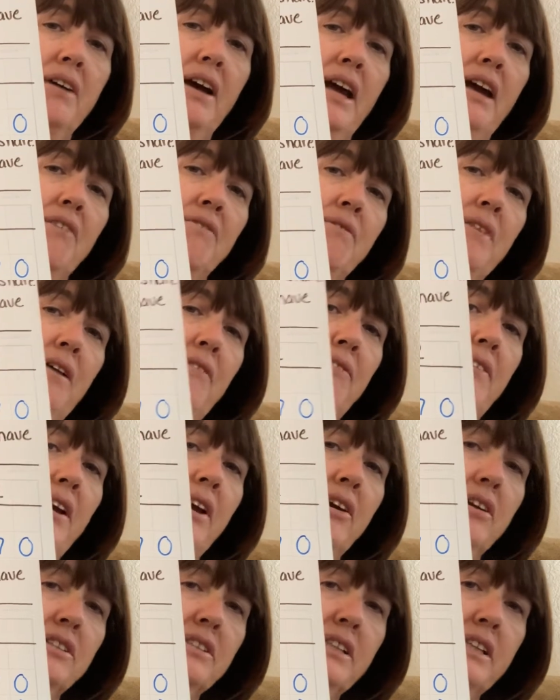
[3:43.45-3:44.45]
I have 5
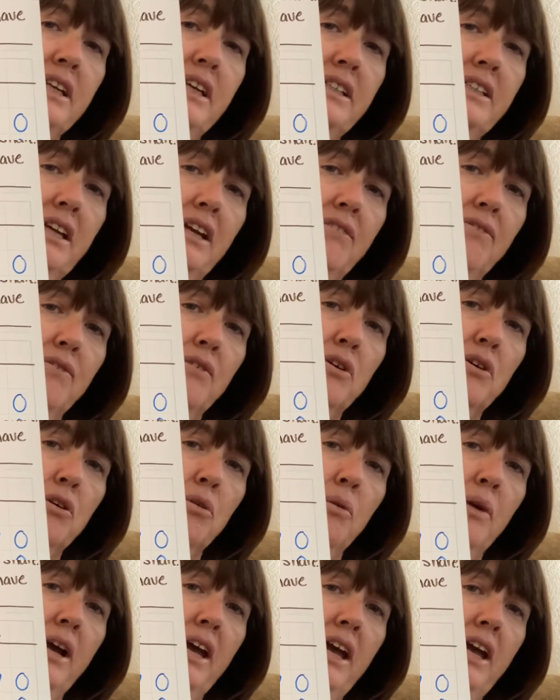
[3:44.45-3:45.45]
fingers. Can I take 4
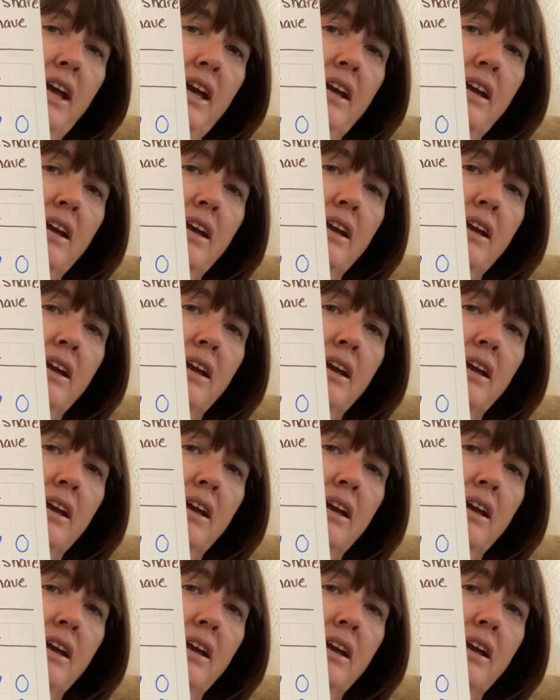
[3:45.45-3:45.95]
away?